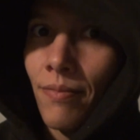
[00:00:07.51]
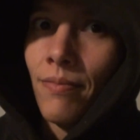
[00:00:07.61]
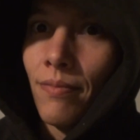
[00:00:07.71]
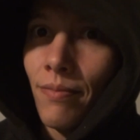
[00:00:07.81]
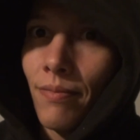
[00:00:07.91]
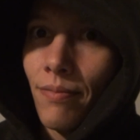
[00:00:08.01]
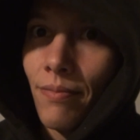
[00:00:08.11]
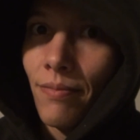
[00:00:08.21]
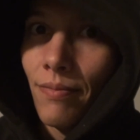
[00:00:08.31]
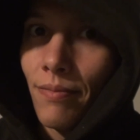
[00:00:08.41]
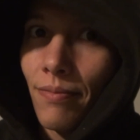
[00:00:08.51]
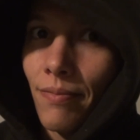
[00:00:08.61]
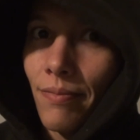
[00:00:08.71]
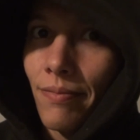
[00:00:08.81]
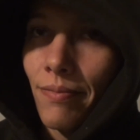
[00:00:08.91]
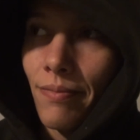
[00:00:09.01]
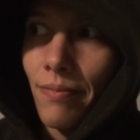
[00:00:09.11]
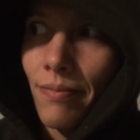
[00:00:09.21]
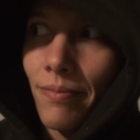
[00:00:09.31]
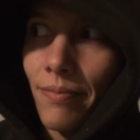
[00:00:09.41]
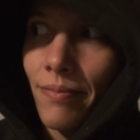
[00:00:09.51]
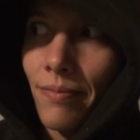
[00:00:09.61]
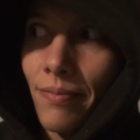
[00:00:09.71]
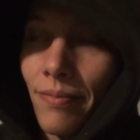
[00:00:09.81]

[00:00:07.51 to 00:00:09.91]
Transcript: (no one is talking)